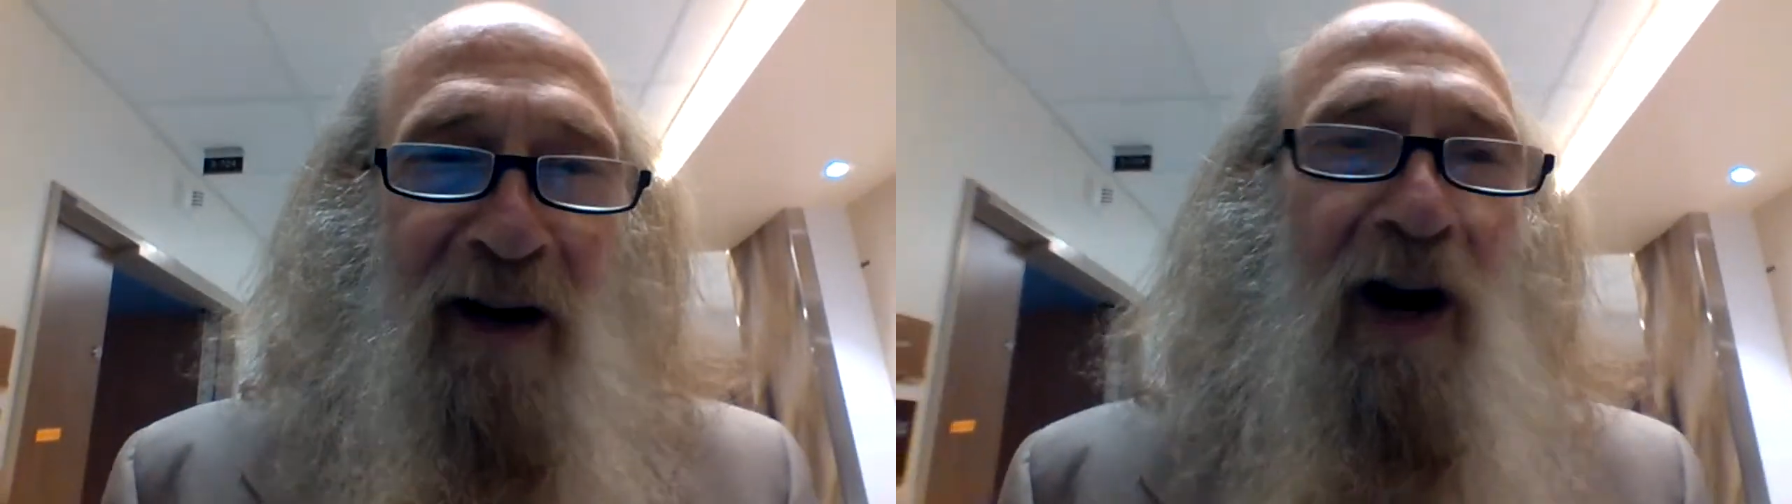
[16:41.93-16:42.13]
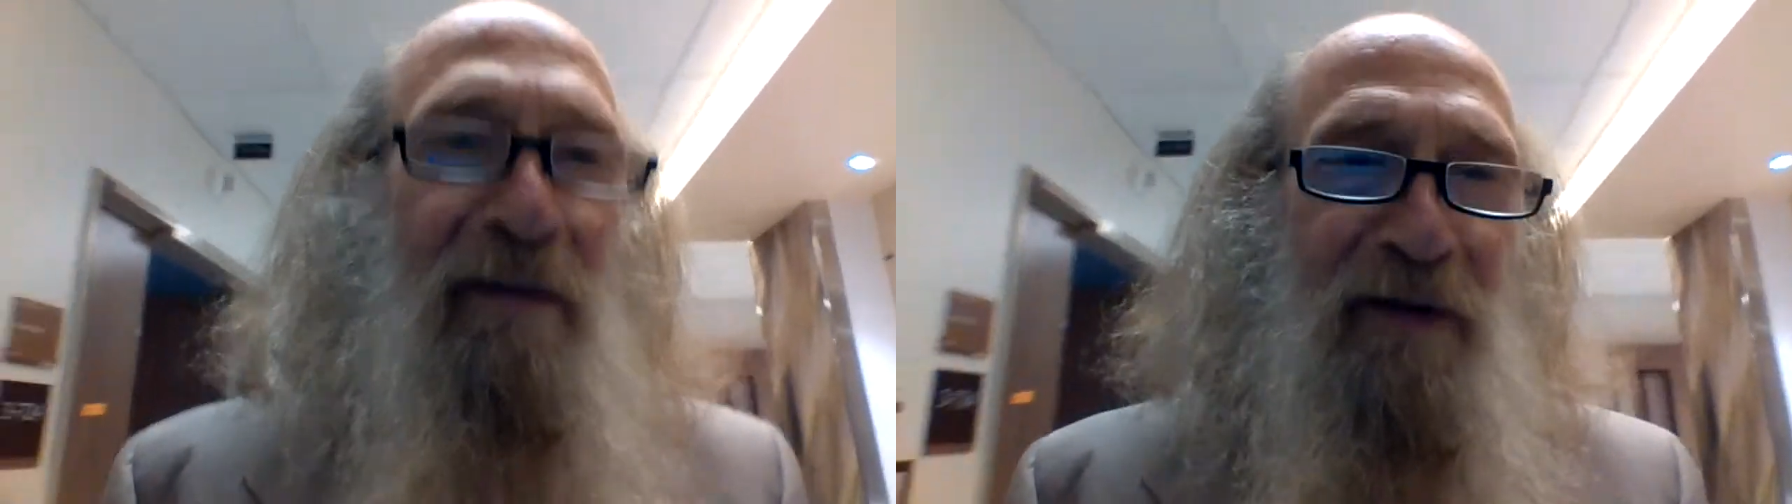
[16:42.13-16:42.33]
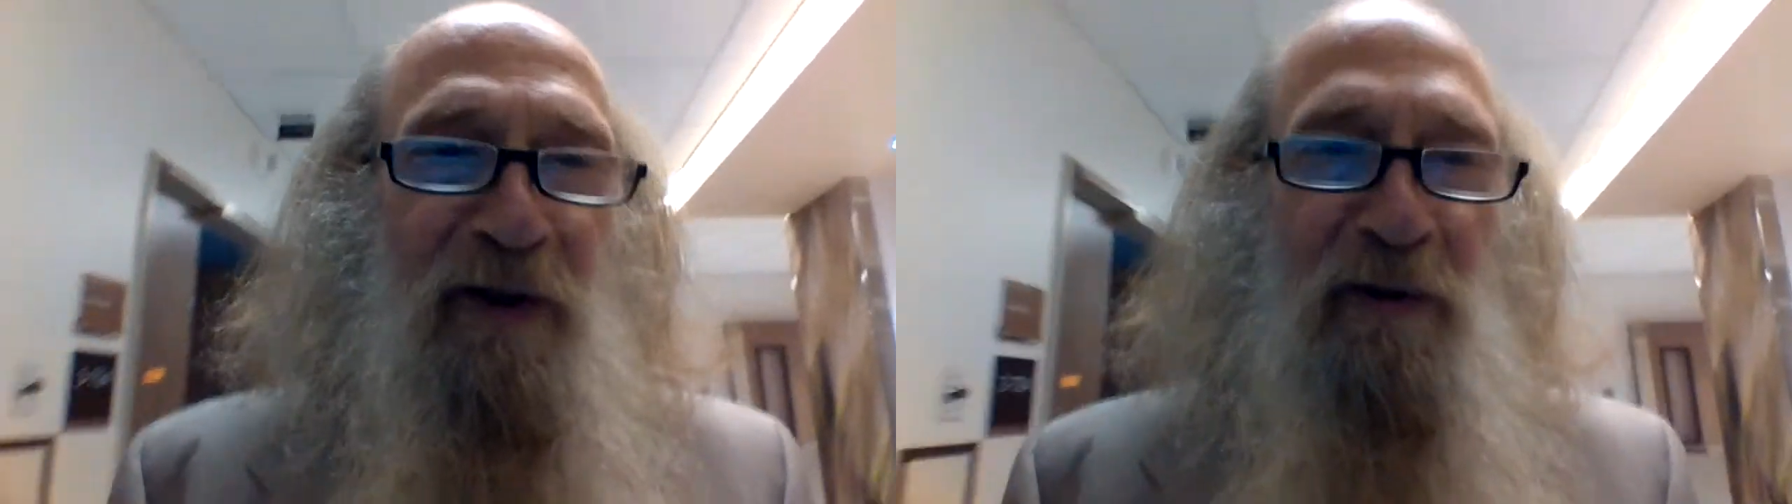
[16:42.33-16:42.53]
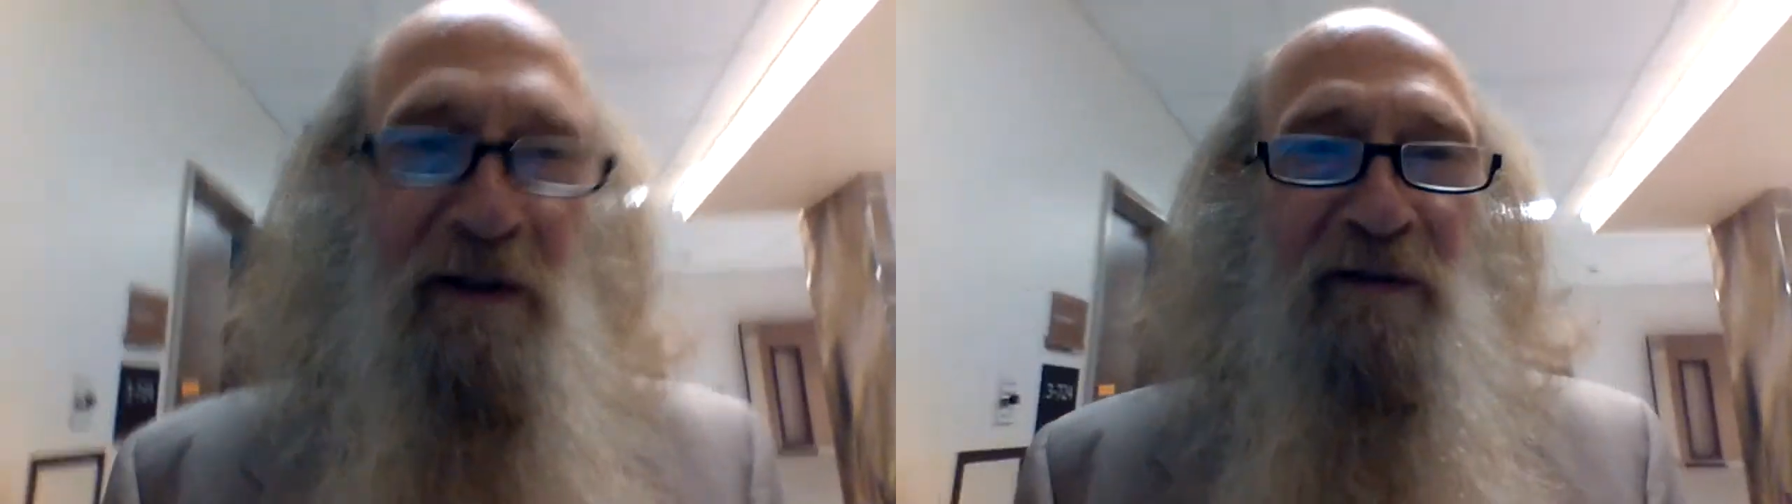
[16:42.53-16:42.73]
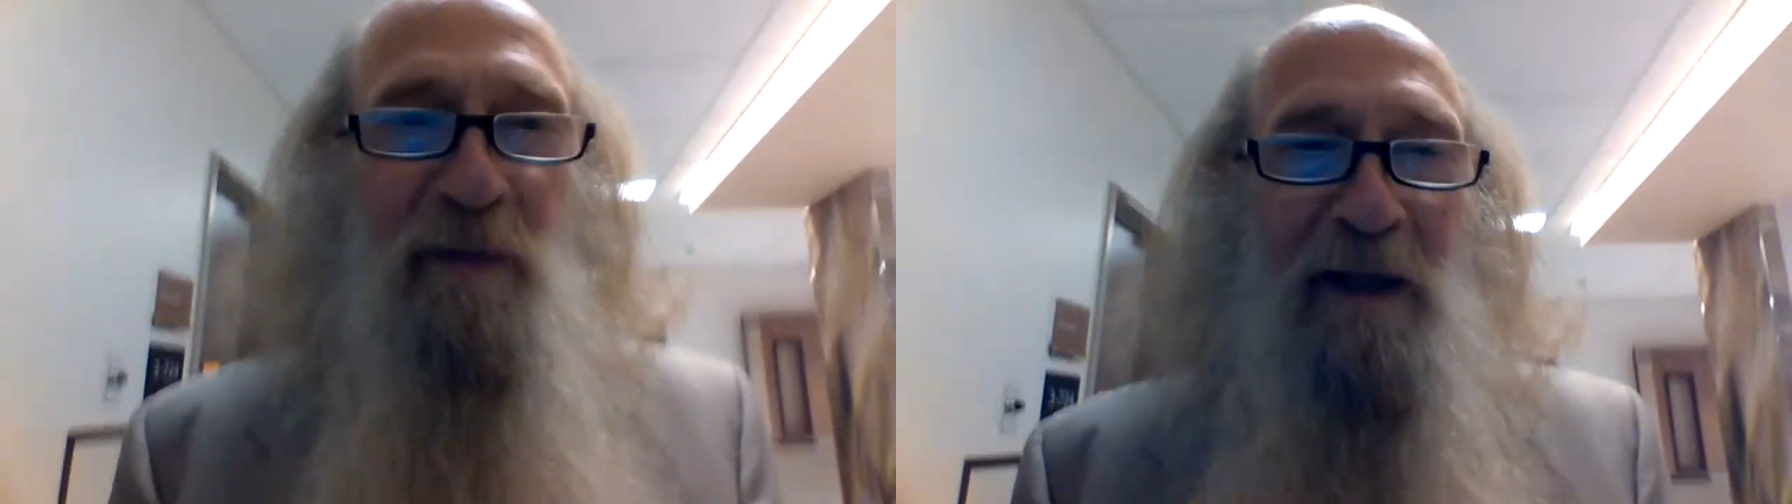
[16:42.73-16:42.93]
offshoot
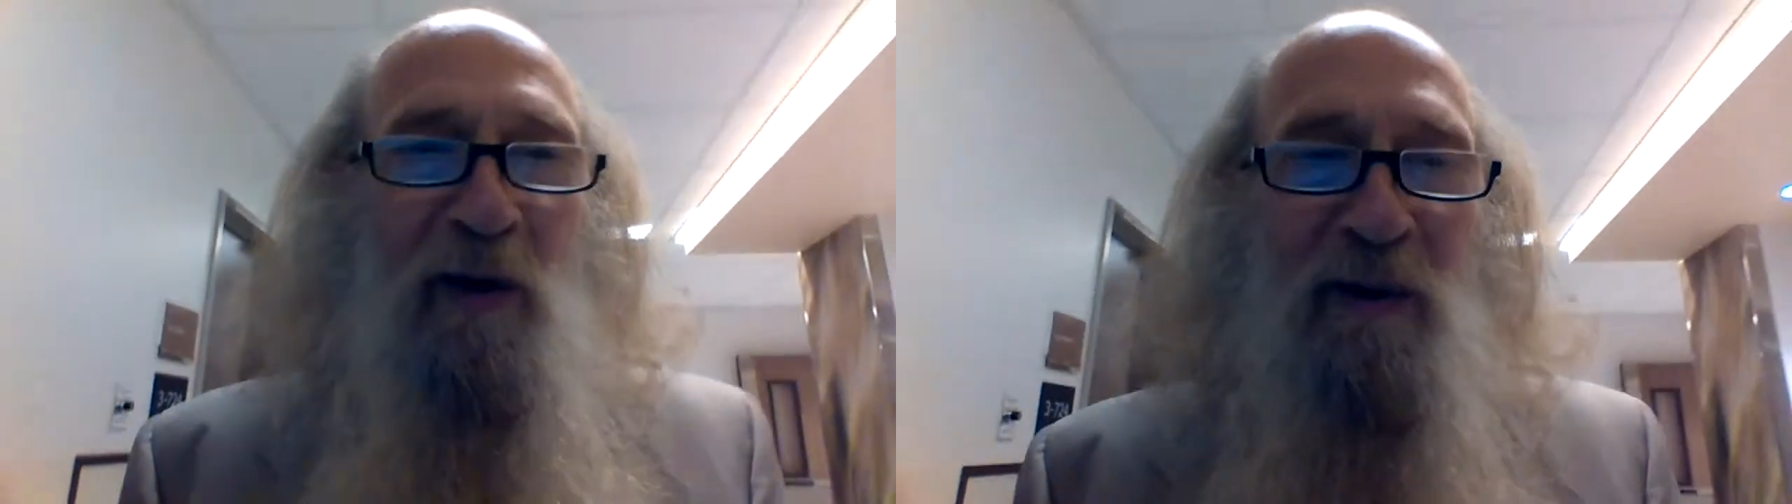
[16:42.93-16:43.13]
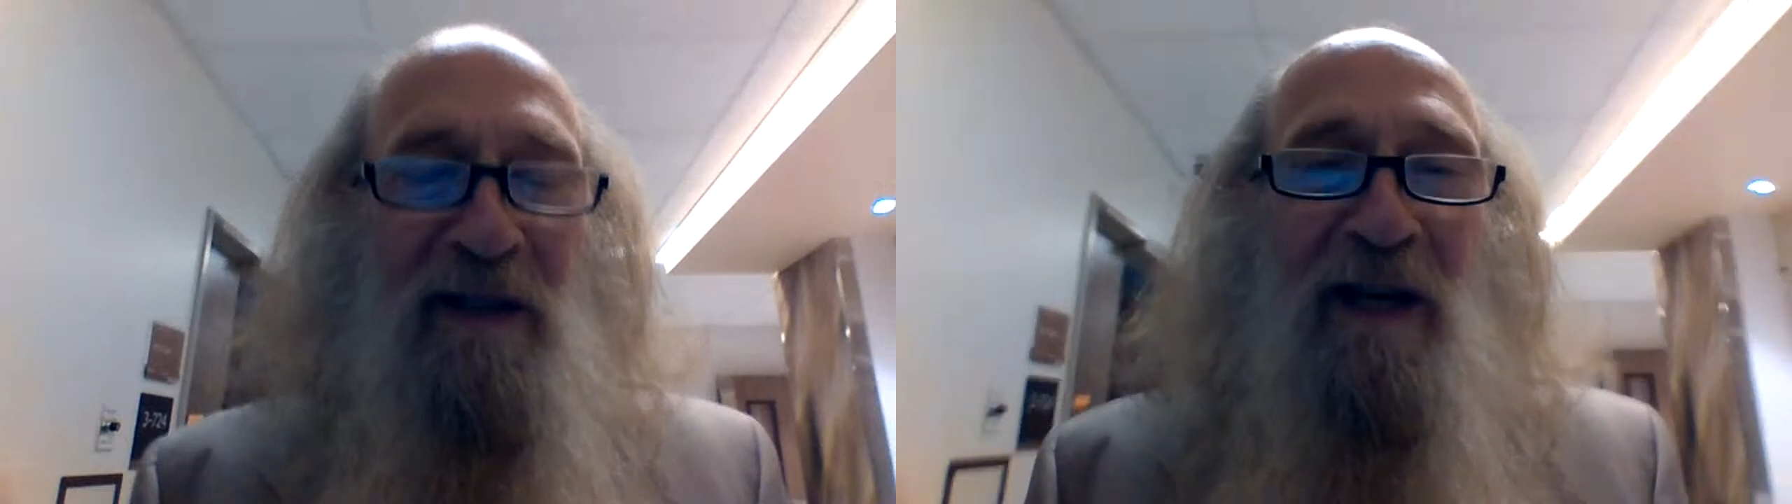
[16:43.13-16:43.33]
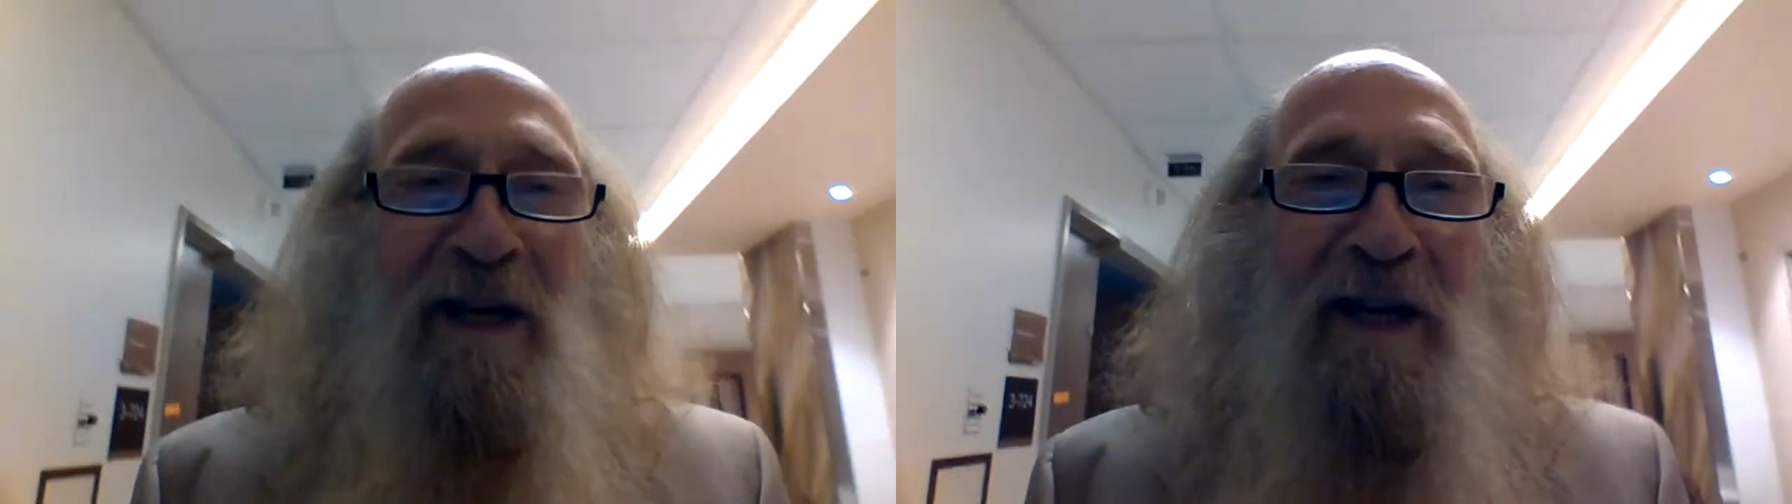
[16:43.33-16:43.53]
of Twin Oaks,